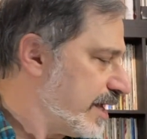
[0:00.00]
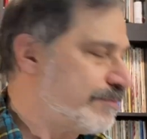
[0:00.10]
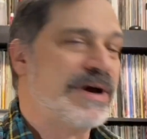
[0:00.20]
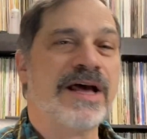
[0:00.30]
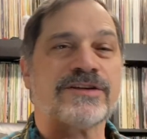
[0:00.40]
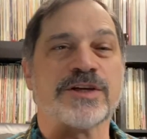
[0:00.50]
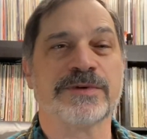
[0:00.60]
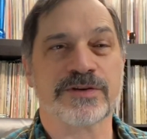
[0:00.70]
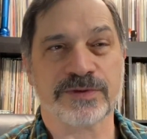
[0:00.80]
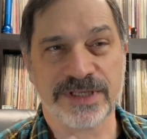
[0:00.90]

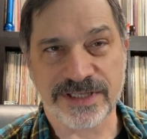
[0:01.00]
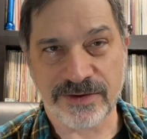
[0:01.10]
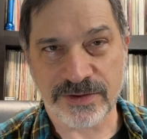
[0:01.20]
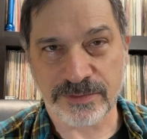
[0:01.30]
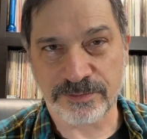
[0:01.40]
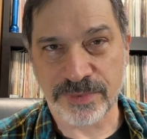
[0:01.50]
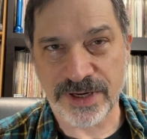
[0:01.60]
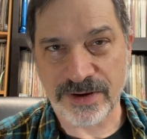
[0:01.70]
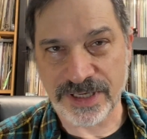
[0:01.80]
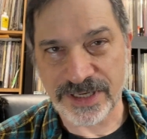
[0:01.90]
posthumous release that was put
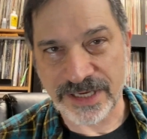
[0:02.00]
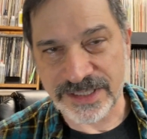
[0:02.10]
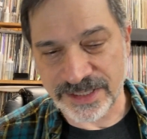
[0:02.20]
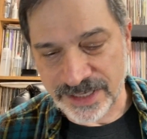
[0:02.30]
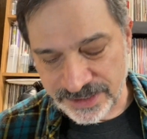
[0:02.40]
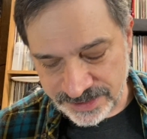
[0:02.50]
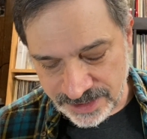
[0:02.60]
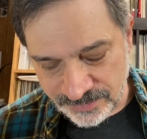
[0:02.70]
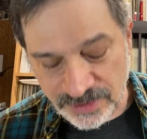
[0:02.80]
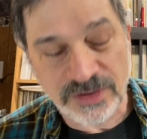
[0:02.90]
out in
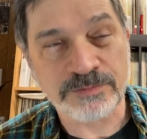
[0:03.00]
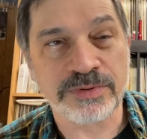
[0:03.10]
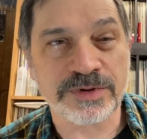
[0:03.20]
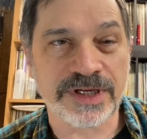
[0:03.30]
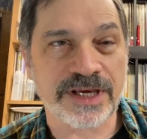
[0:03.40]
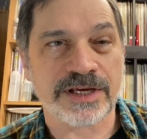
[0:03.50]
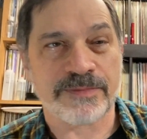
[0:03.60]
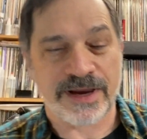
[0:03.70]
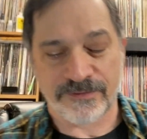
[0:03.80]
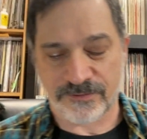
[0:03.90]
1997. This was put together
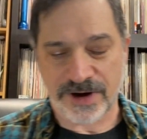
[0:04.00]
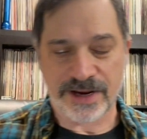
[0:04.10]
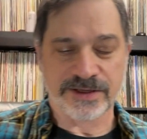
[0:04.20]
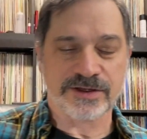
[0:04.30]
by Frank. It's